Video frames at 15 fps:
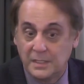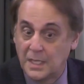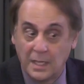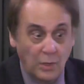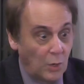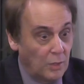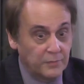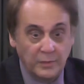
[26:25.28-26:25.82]
Yeah,
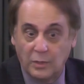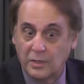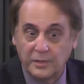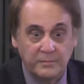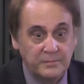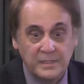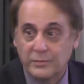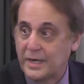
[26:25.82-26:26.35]
all
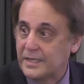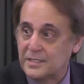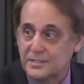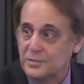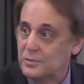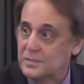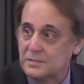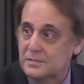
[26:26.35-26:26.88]
of the Iraqi
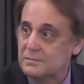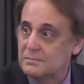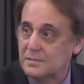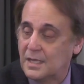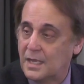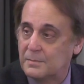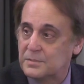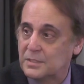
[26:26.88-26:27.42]
students,
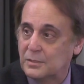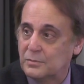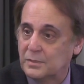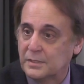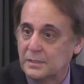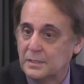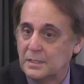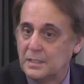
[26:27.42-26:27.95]

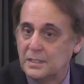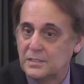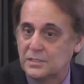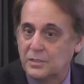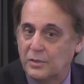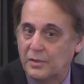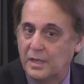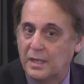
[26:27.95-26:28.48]
absolutely.
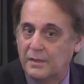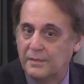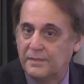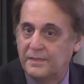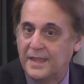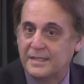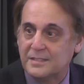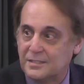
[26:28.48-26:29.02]
So
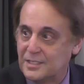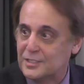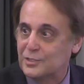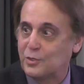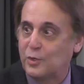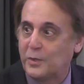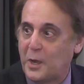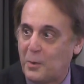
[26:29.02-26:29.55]
this
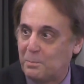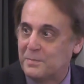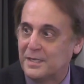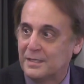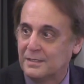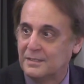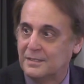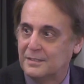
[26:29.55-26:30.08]
school helped
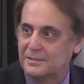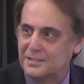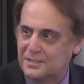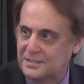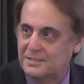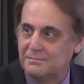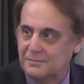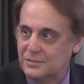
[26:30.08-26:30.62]
me
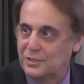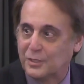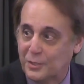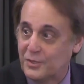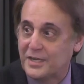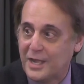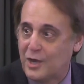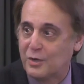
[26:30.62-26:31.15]
to
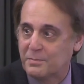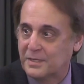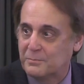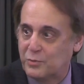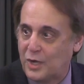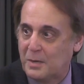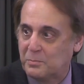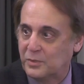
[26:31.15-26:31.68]
learn Arabic
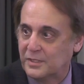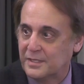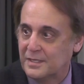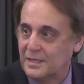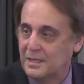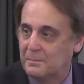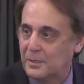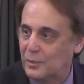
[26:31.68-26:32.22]
properly,
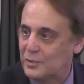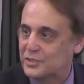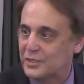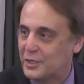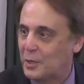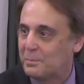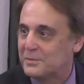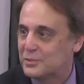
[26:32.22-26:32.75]
but also it
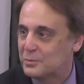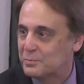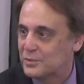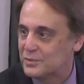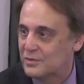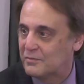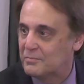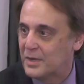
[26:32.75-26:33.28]
helped me to
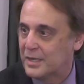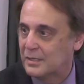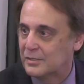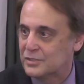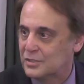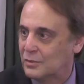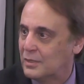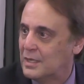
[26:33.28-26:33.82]
preserve my English.
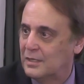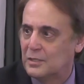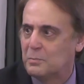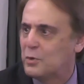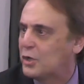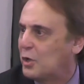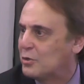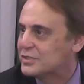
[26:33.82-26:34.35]
So the
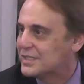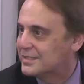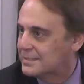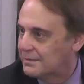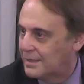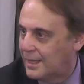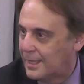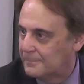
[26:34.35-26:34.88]
book goes into
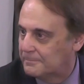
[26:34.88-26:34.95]
that.